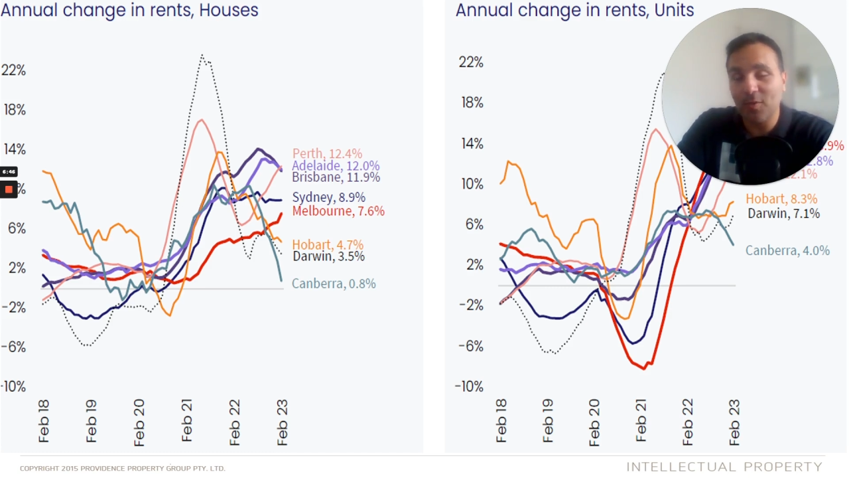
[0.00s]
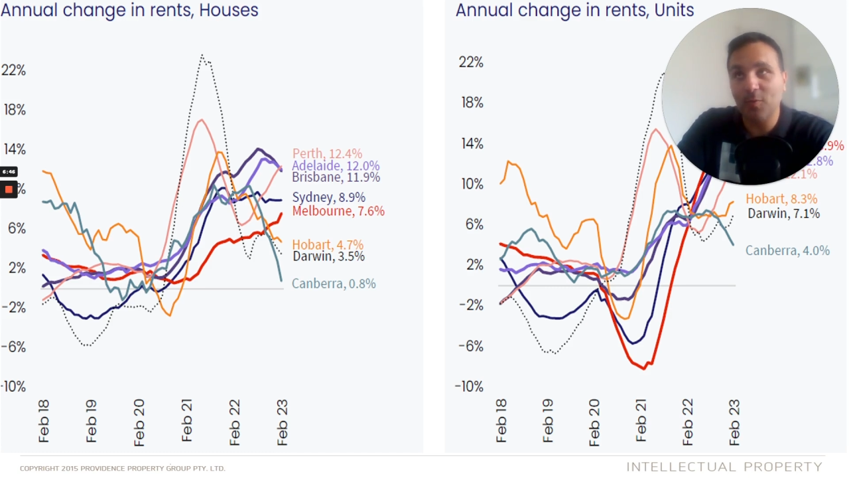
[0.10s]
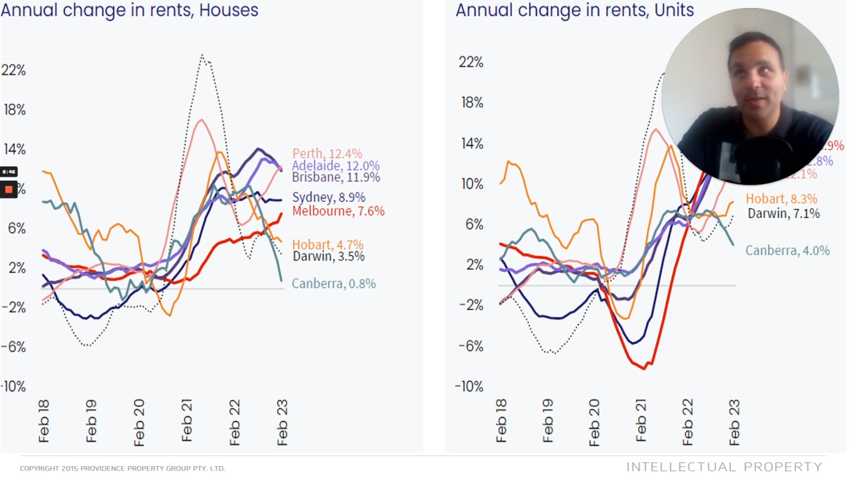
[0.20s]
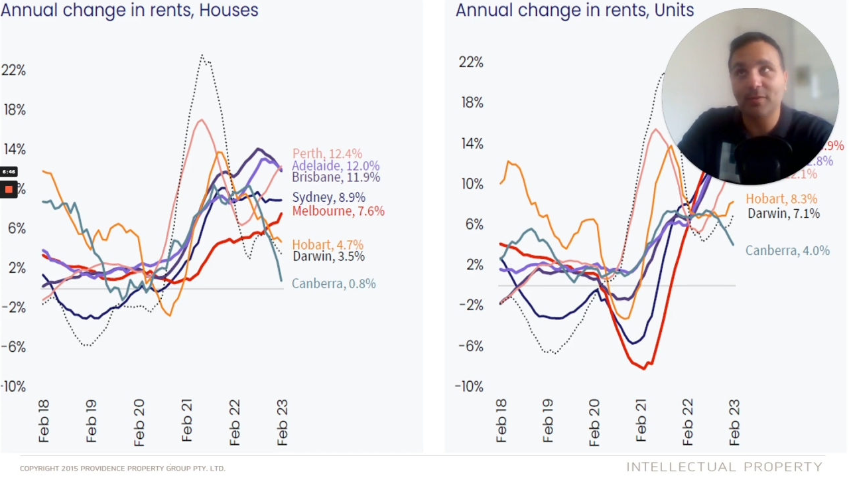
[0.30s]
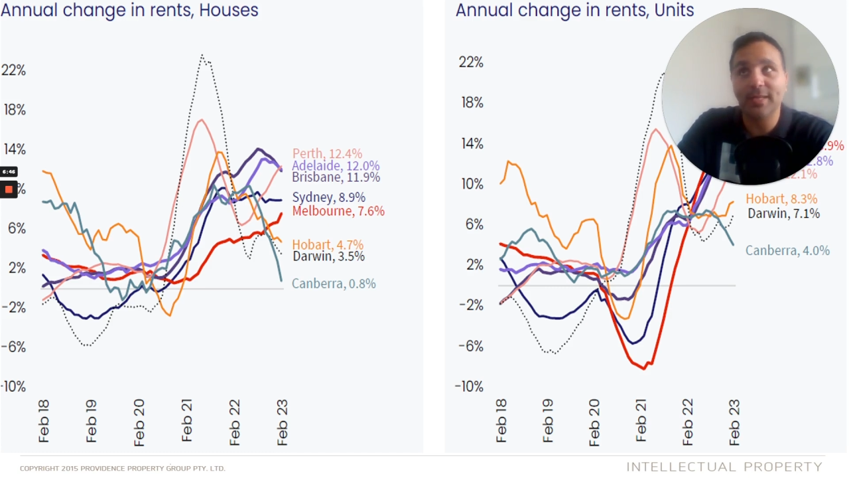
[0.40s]

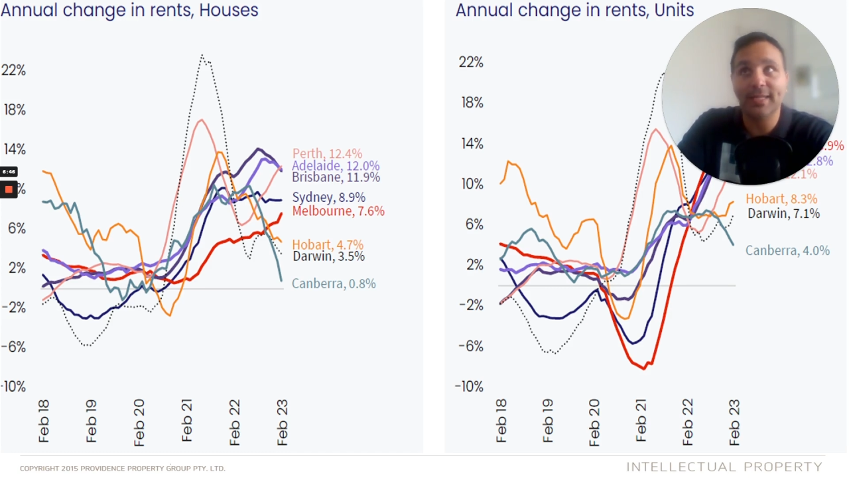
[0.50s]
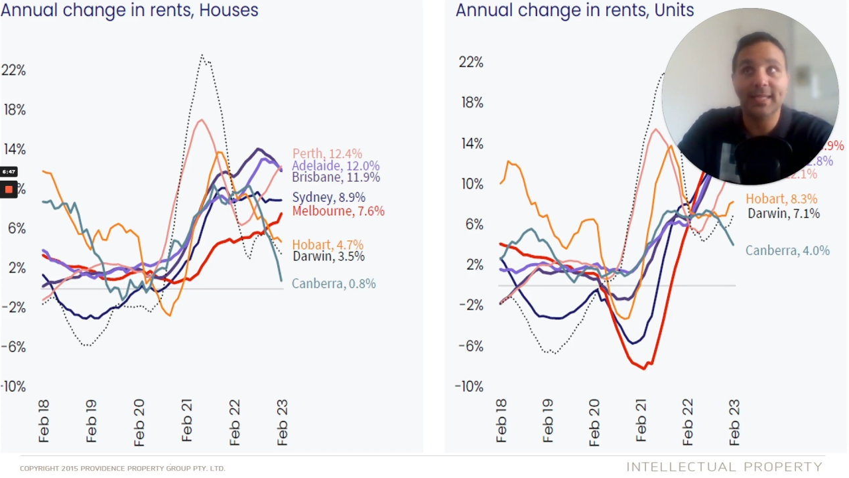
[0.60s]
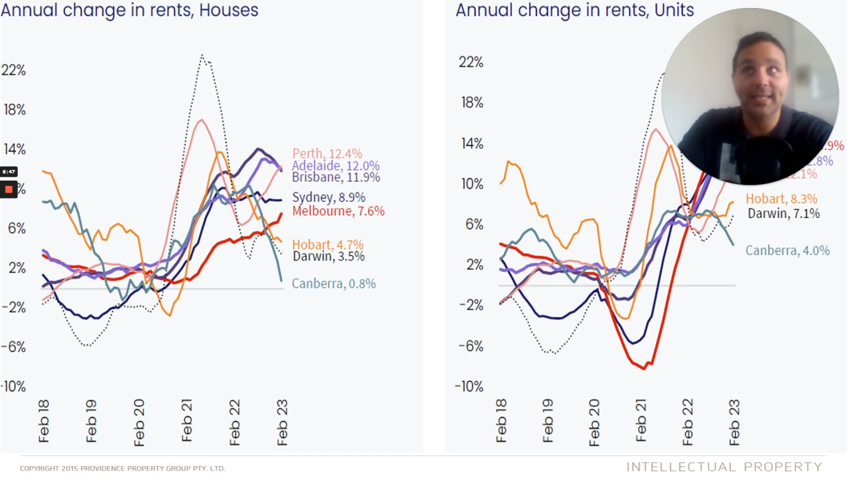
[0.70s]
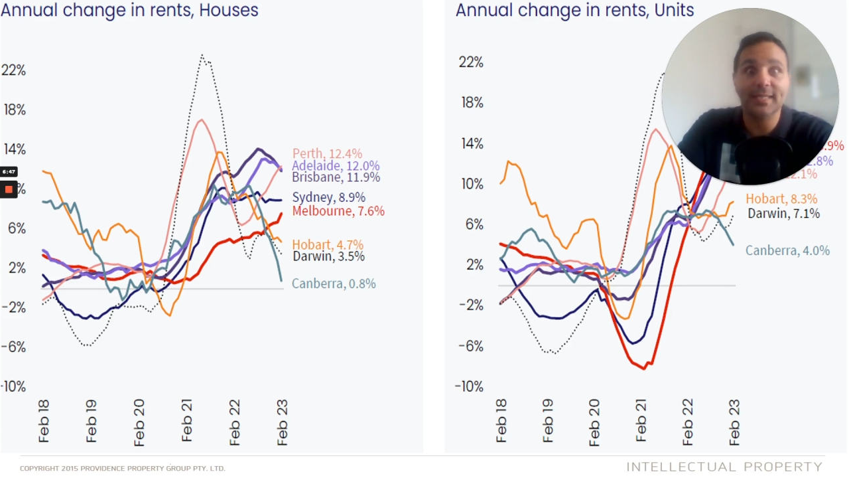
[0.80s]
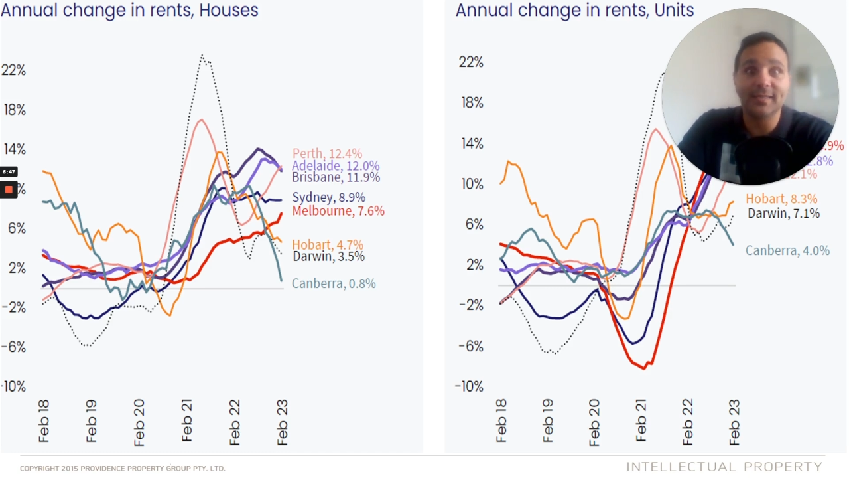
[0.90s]
whether it
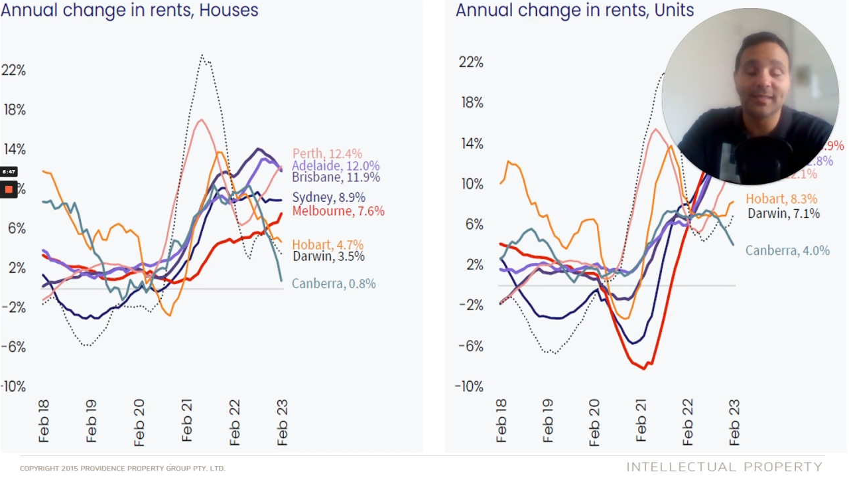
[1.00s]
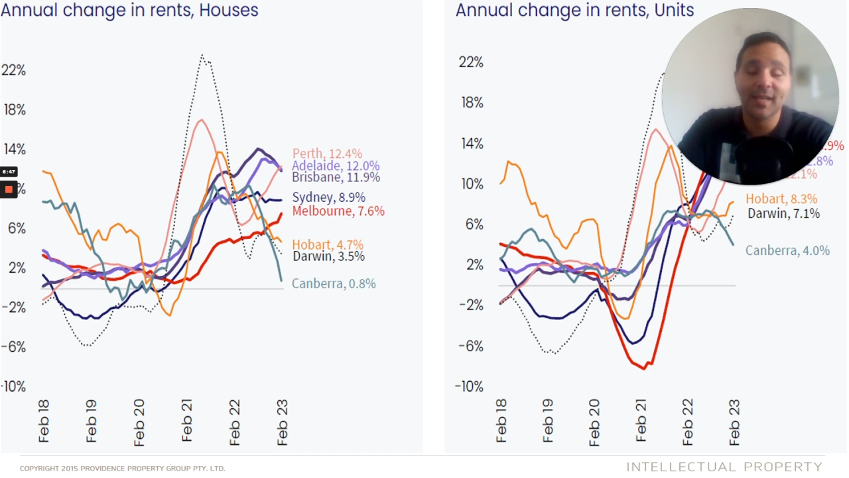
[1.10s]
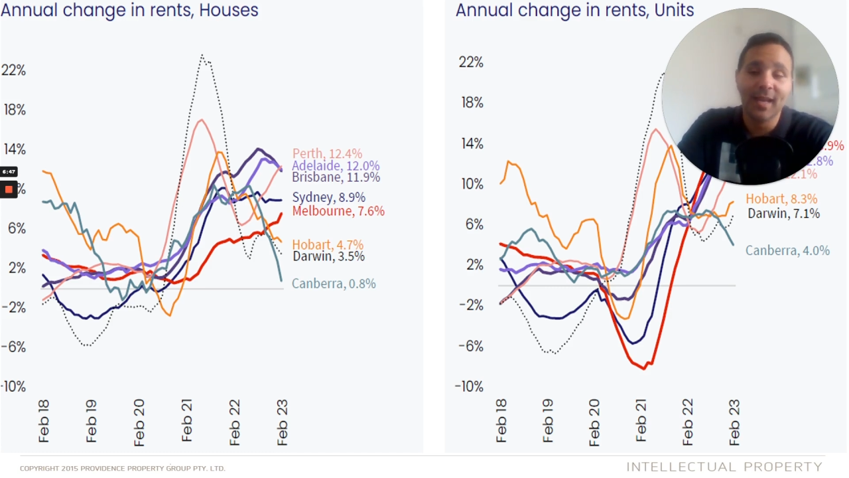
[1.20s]
is